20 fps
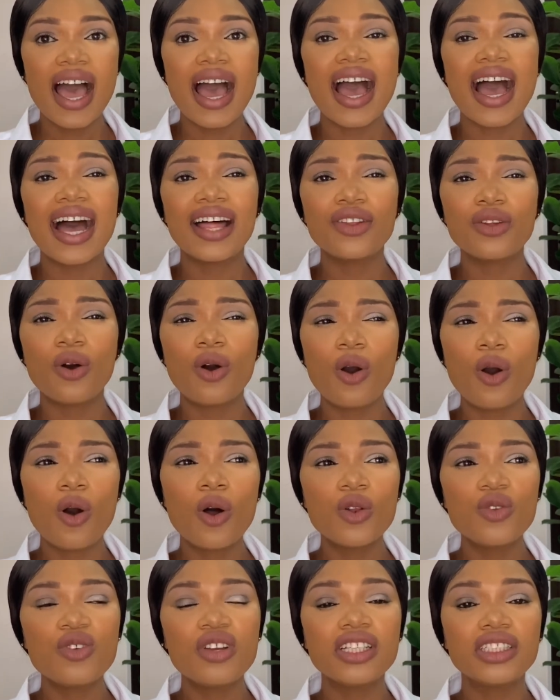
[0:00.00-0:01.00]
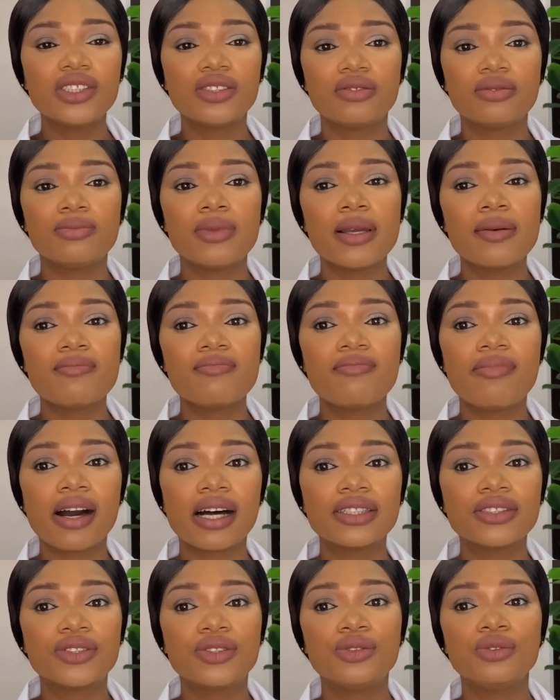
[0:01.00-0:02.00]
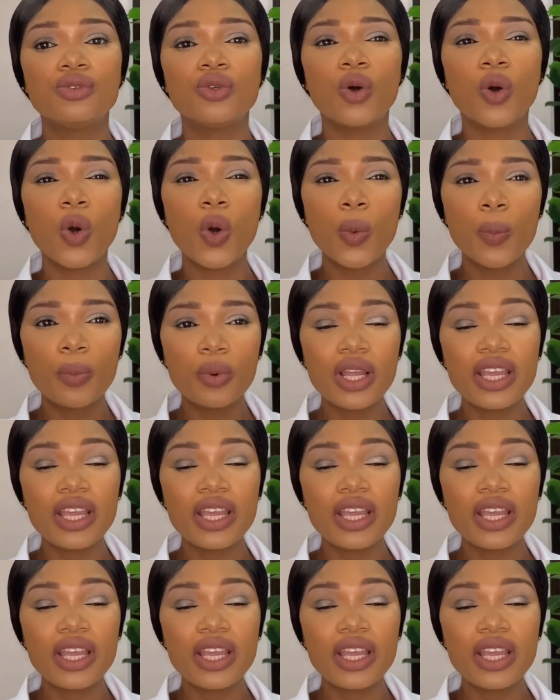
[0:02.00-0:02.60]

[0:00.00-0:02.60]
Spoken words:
And always remember to